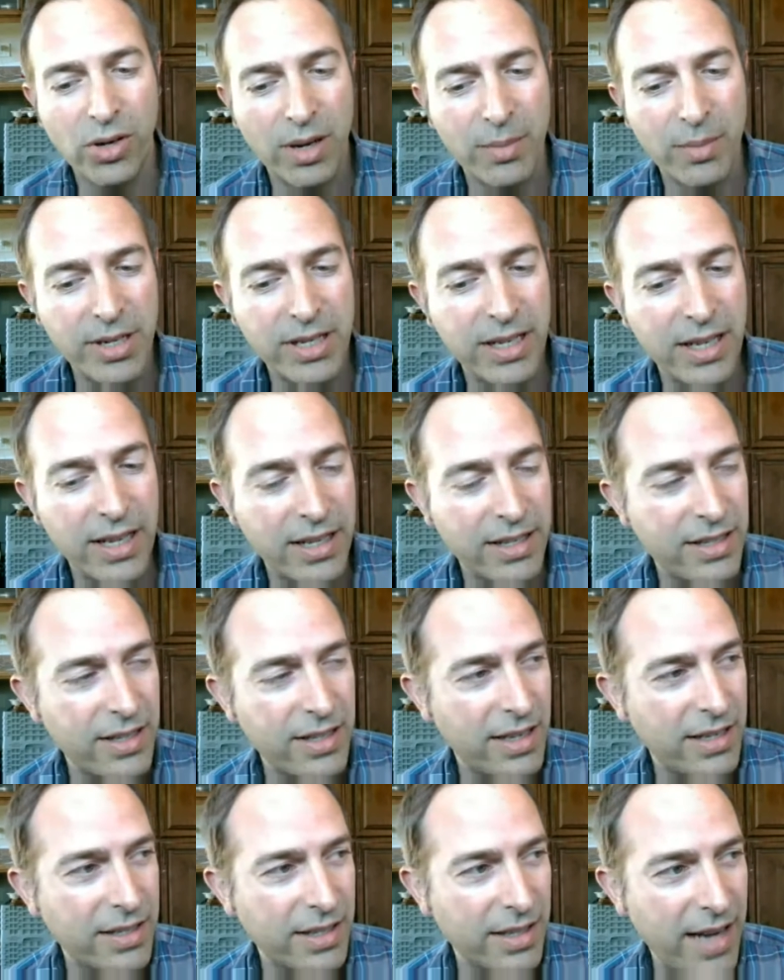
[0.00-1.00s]
sure. I mean,
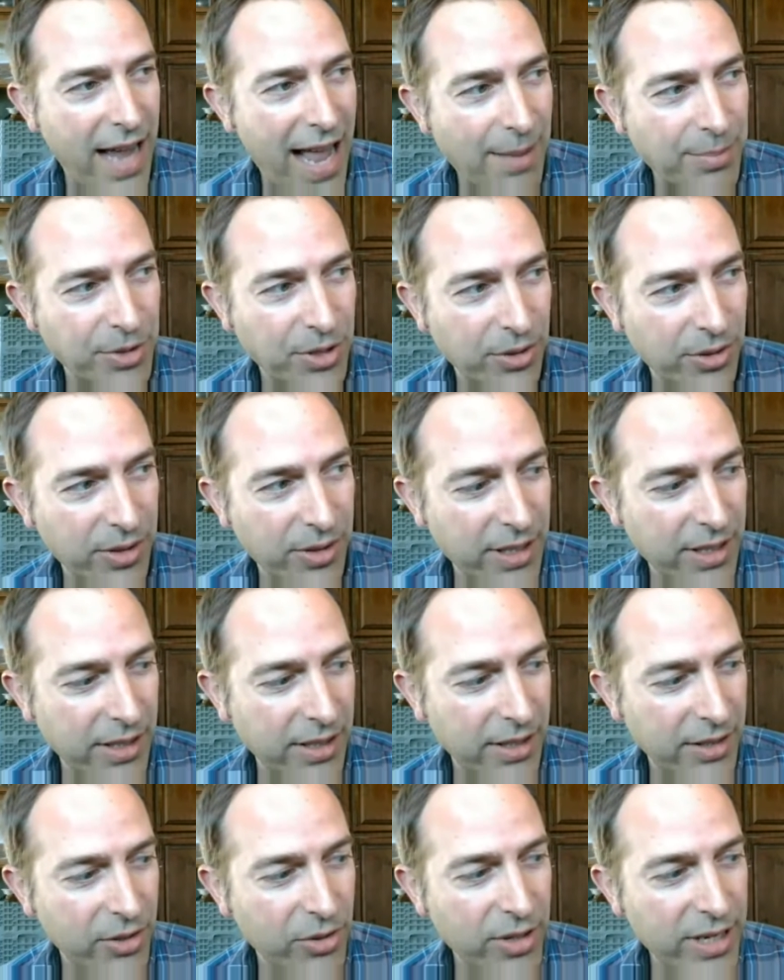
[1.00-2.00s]
it's an absolutely
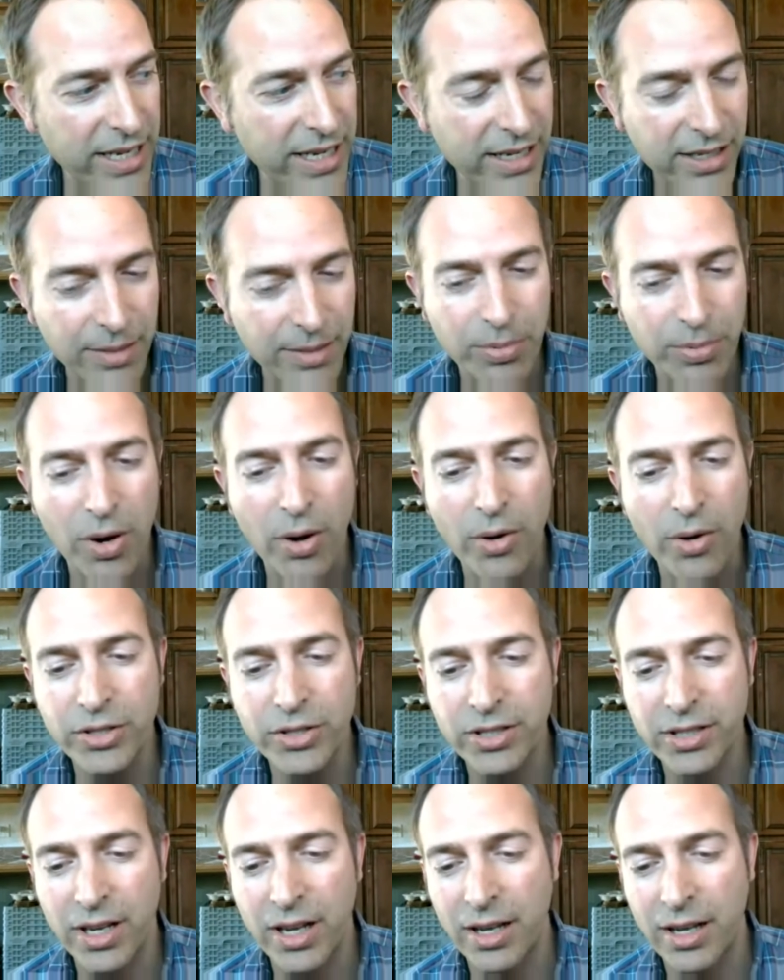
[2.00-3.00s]
unique
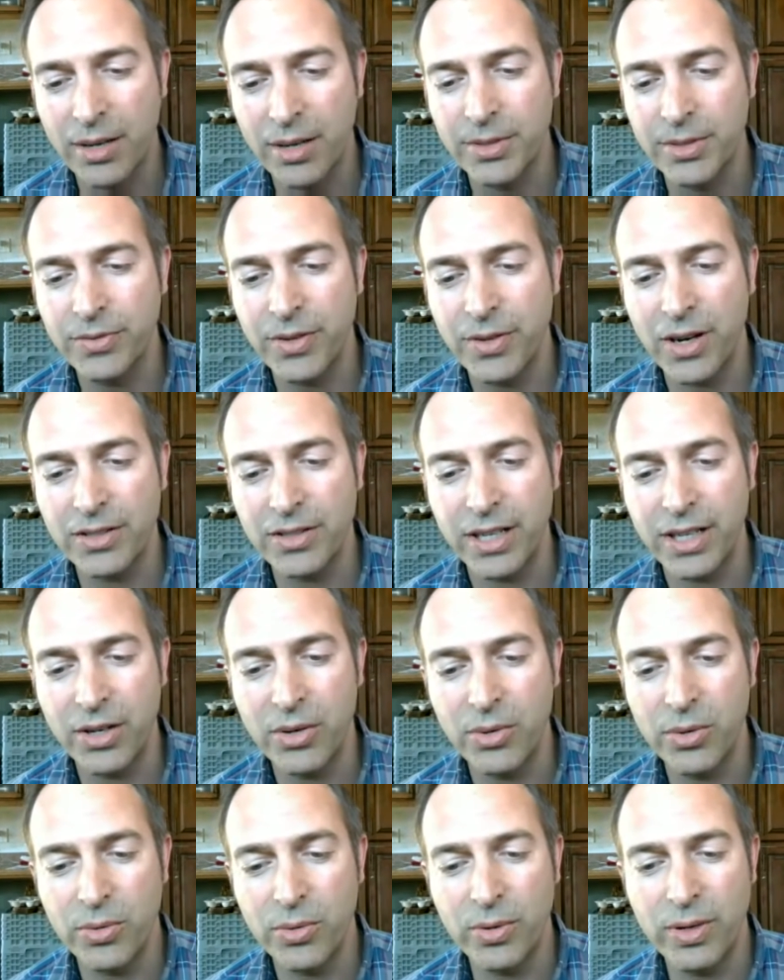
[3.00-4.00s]
approach. As far as I
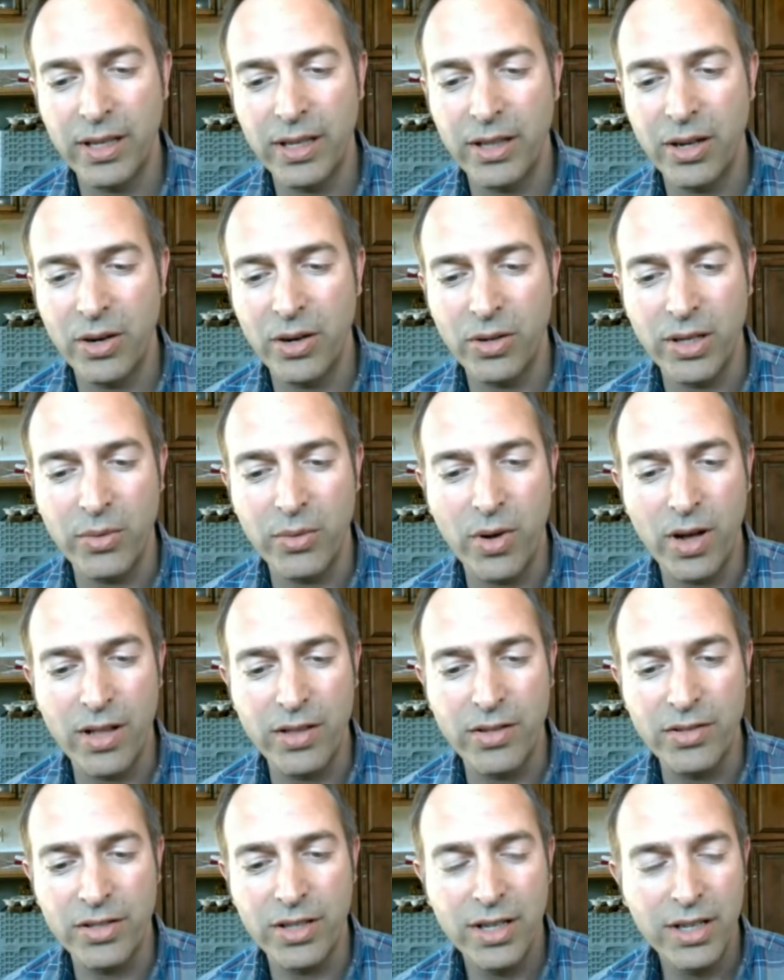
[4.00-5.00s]
know, we're really the only
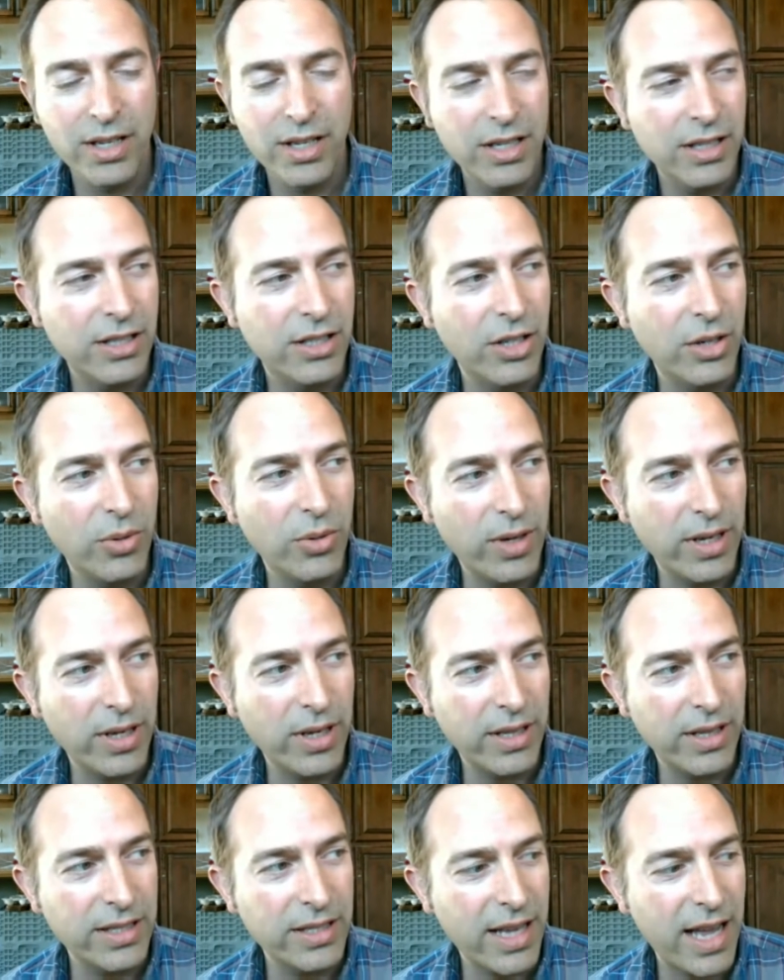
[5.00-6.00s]
ones
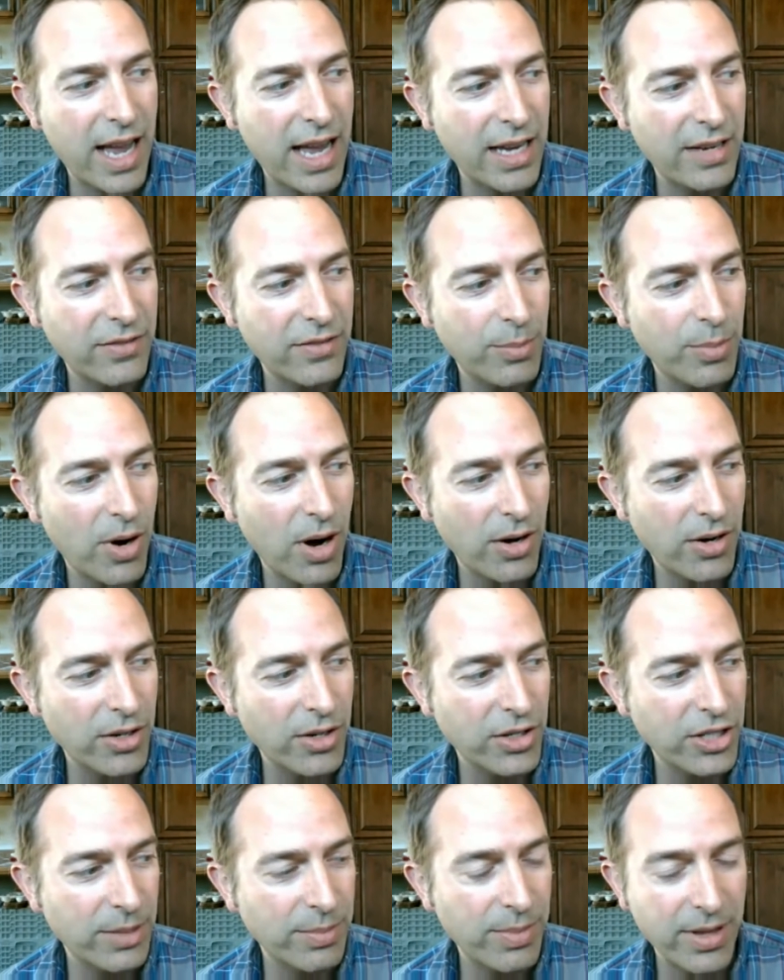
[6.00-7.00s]
doing this kind of a
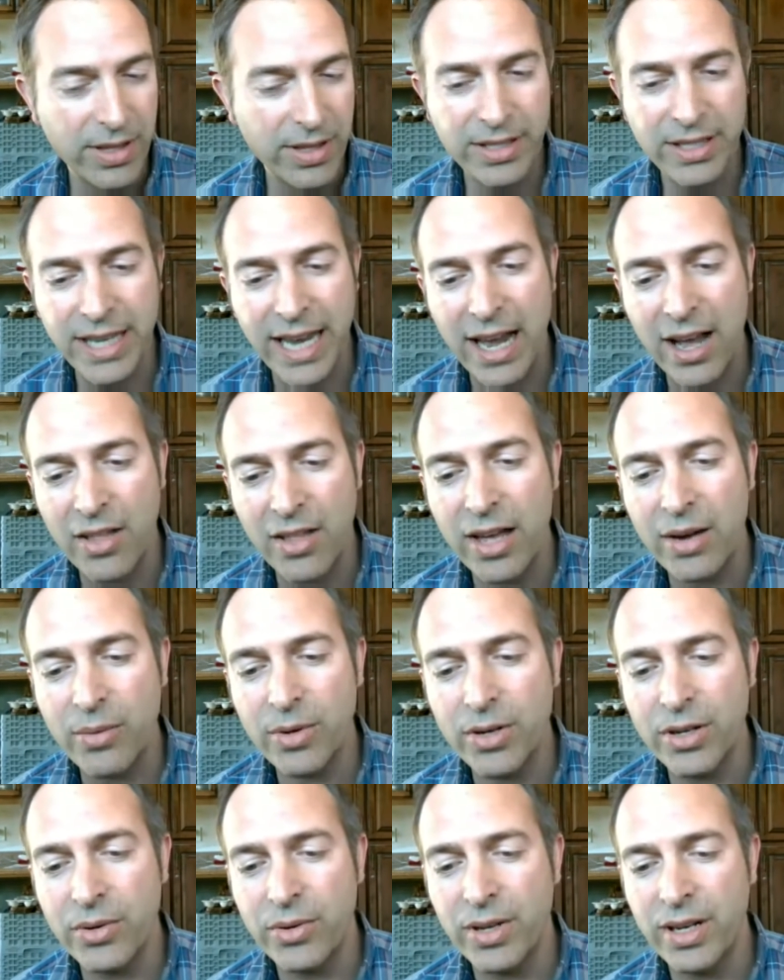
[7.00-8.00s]
partnership on the scale that
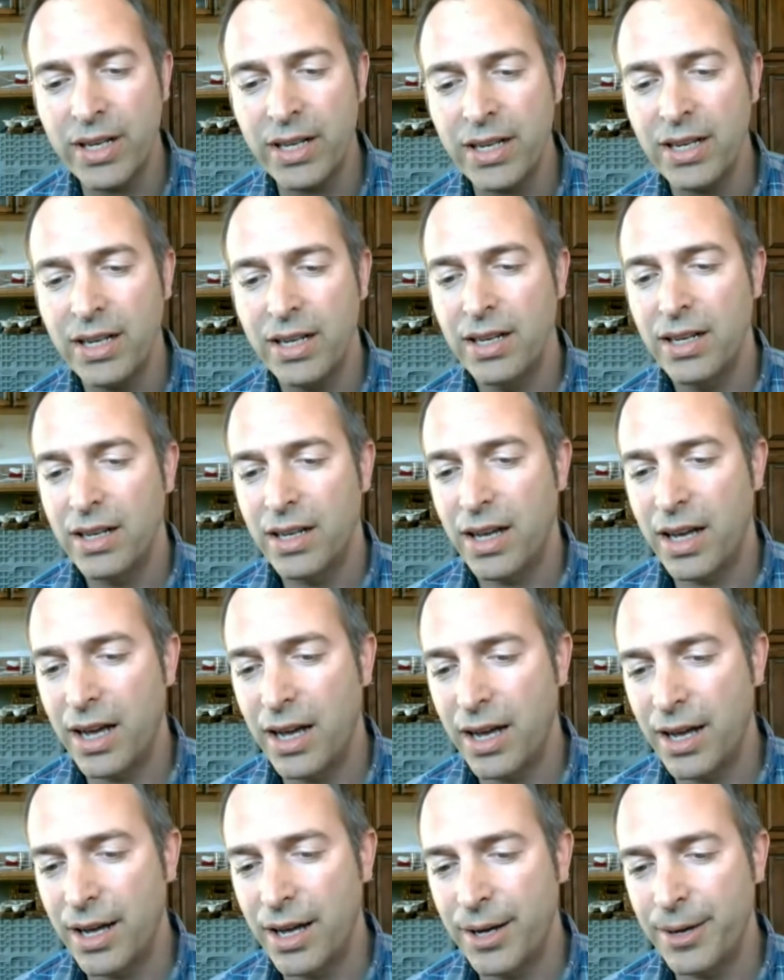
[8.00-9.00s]
we're doing it.
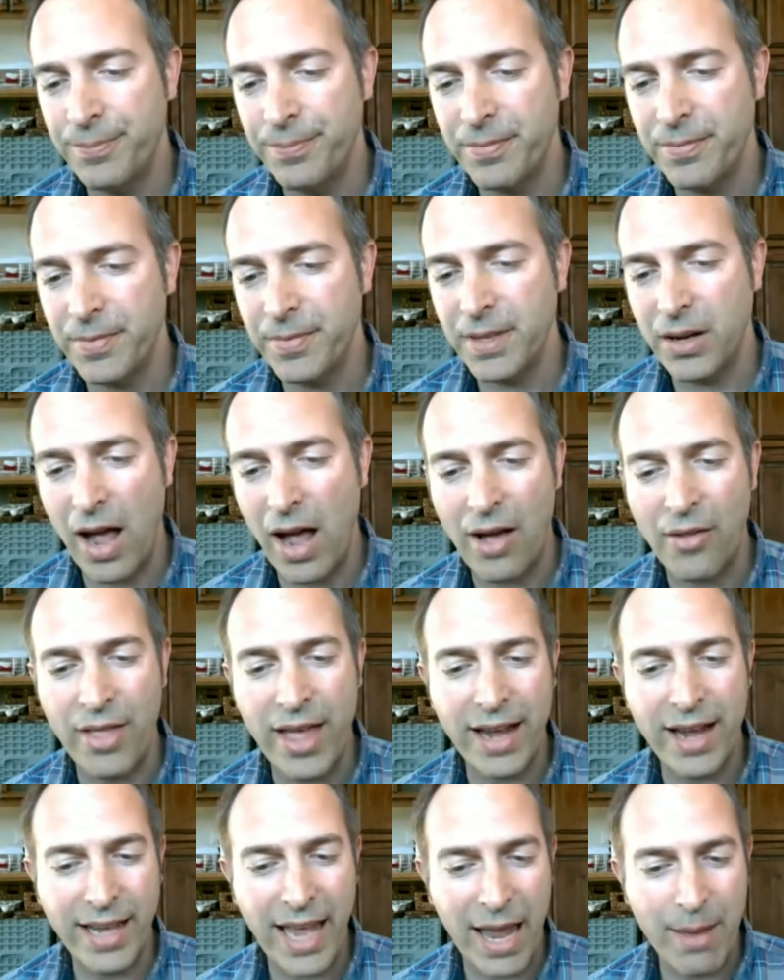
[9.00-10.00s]
How
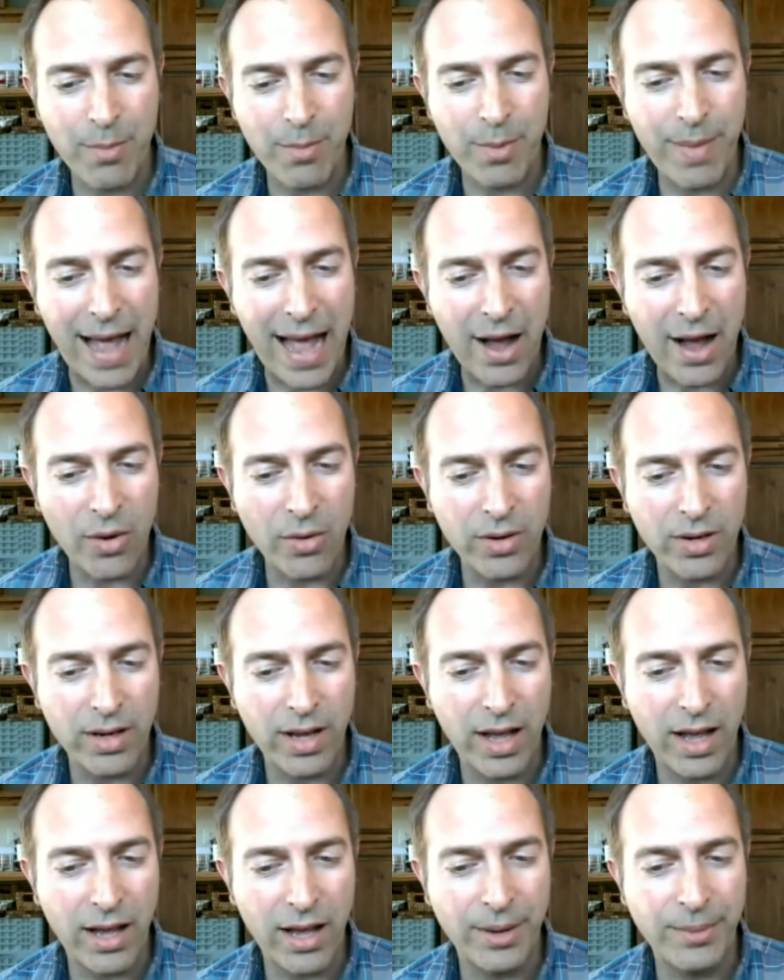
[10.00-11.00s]
that came about.
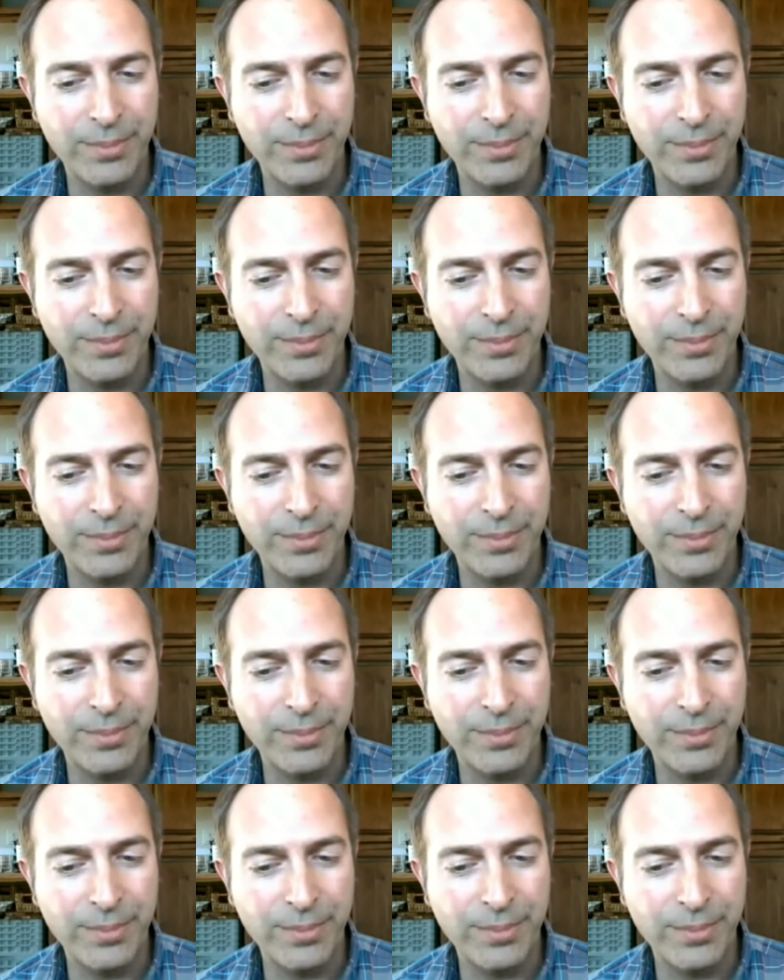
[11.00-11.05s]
